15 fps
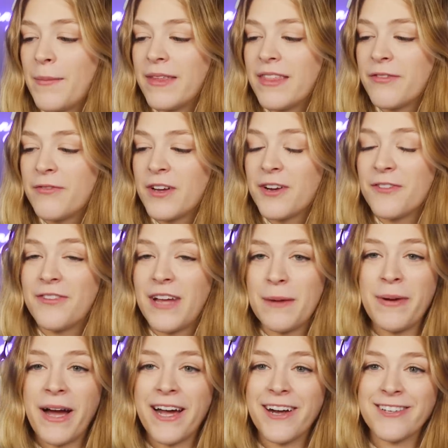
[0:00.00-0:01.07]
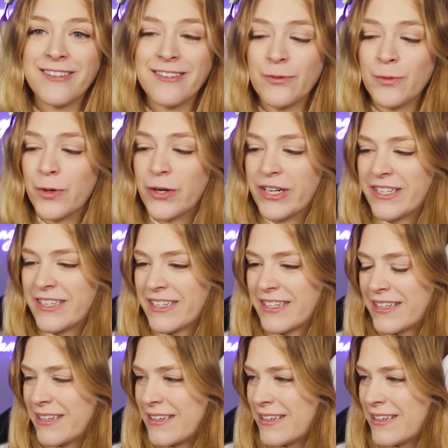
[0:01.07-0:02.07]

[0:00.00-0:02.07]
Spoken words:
I mean, the fear of vampires is warranted.